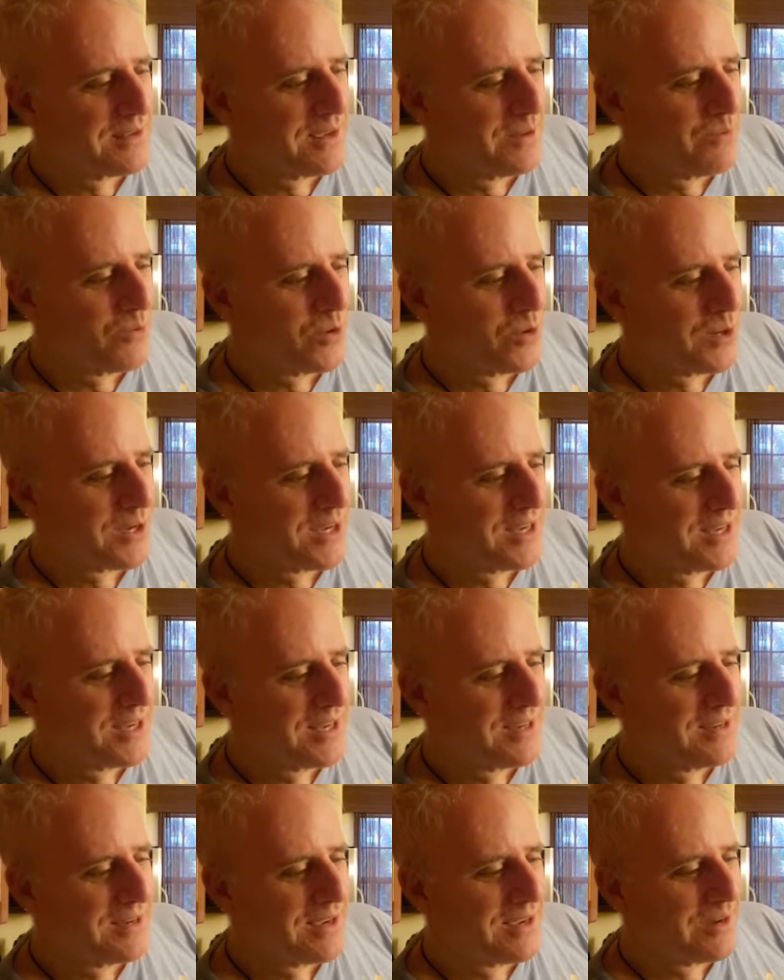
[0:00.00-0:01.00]
I'm working
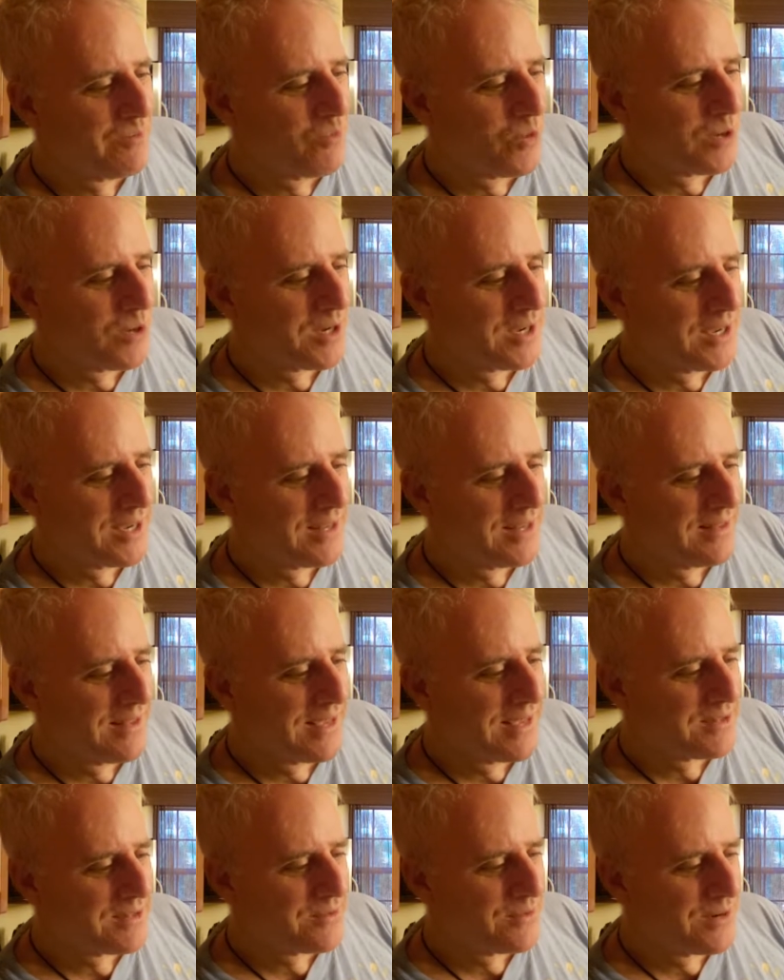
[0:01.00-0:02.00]
in
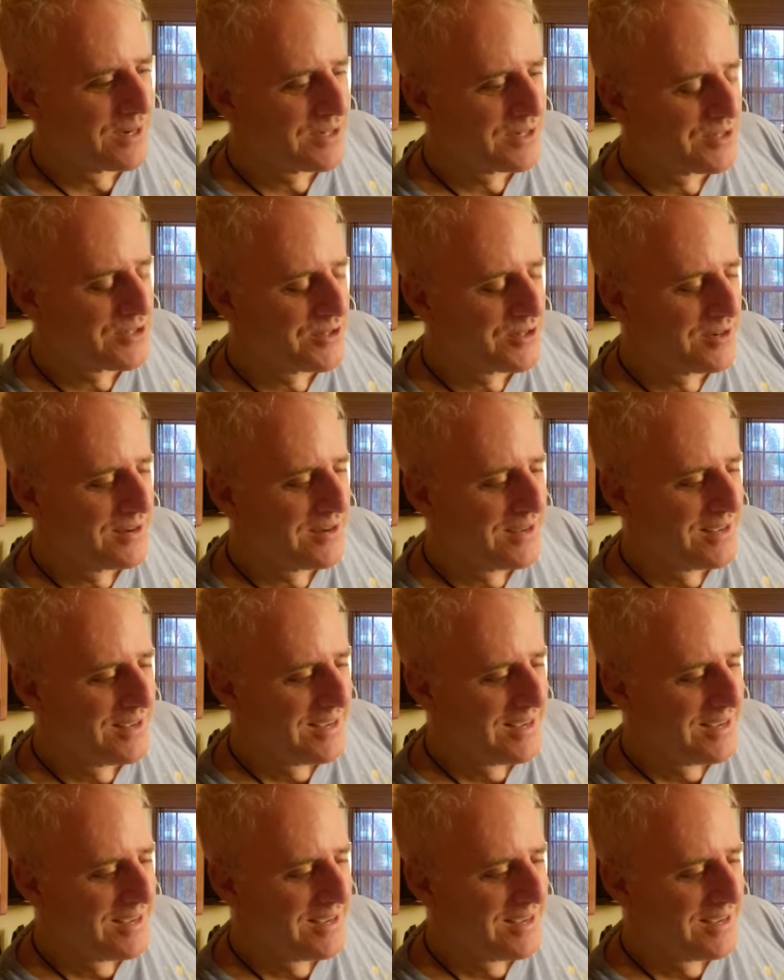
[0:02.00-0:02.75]
that direction.